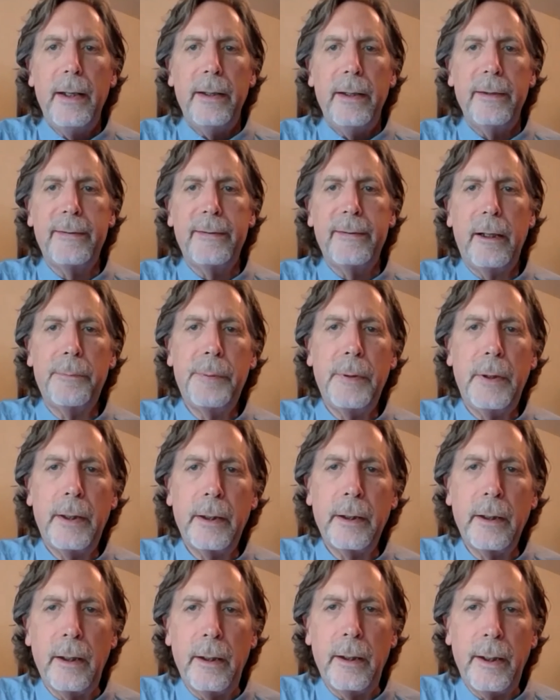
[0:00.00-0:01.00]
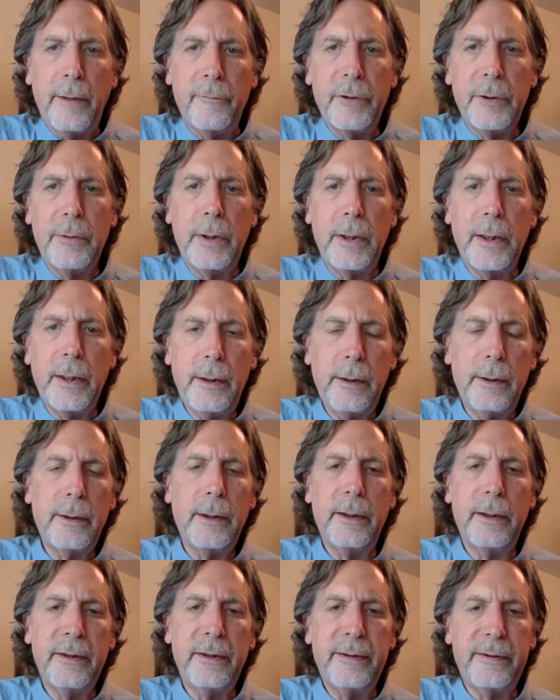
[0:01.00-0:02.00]
is helping everyone here
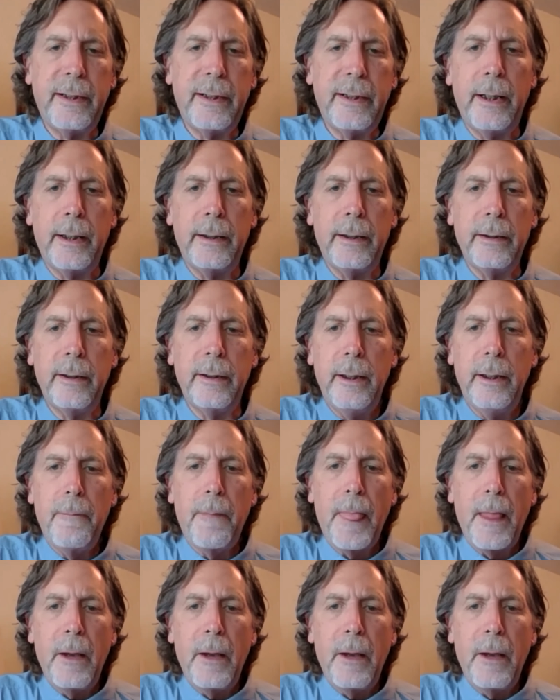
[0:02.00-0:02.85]
understand